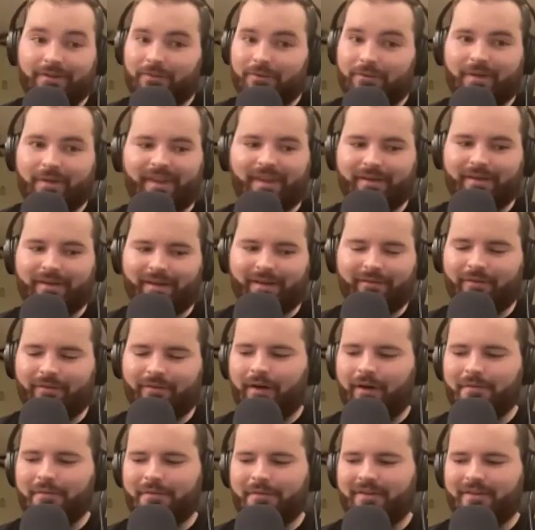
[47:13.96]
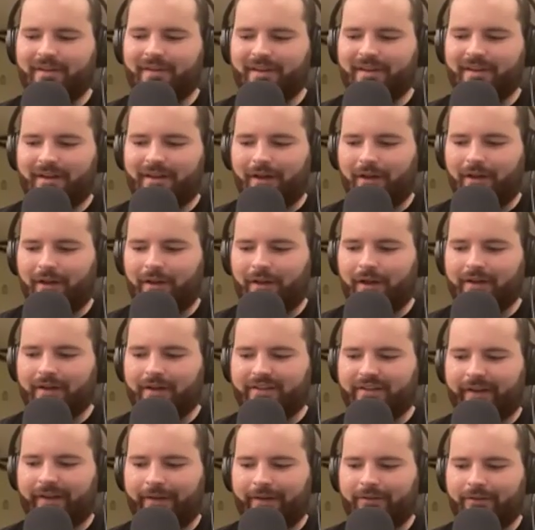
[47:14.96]
what they evolved
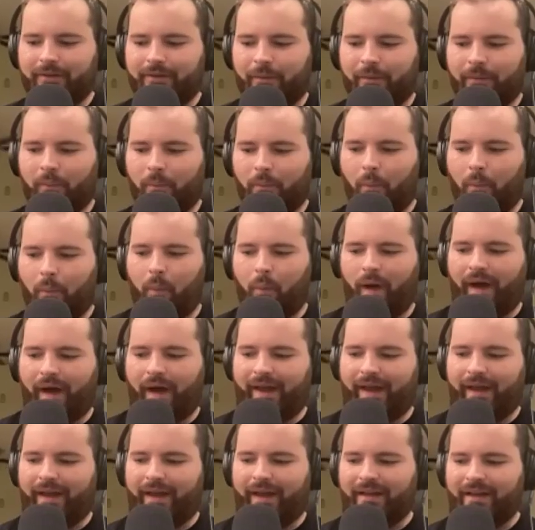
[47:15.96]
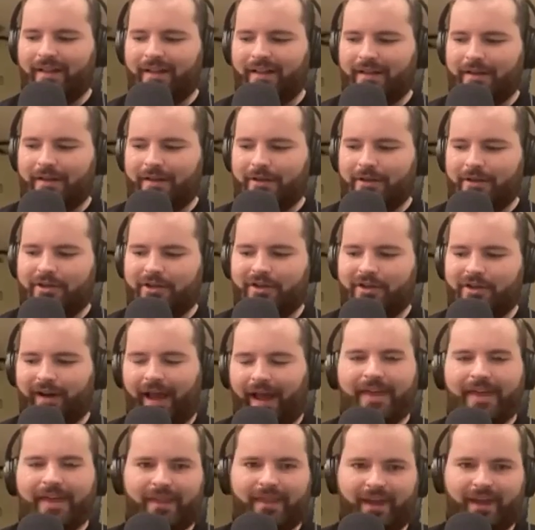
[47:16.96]
alongside. So why should
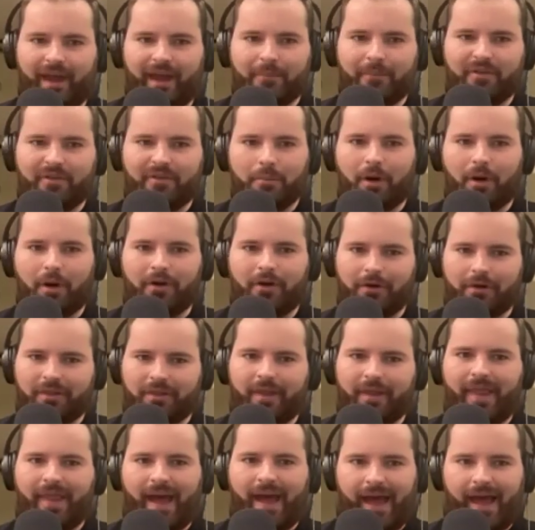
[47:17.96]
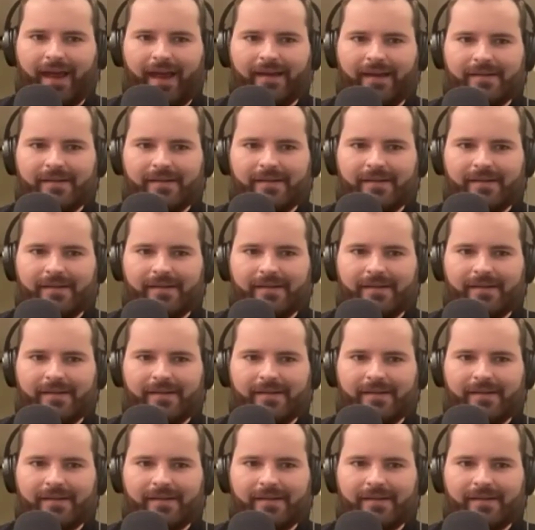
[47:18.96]
I think I'm smarter than that?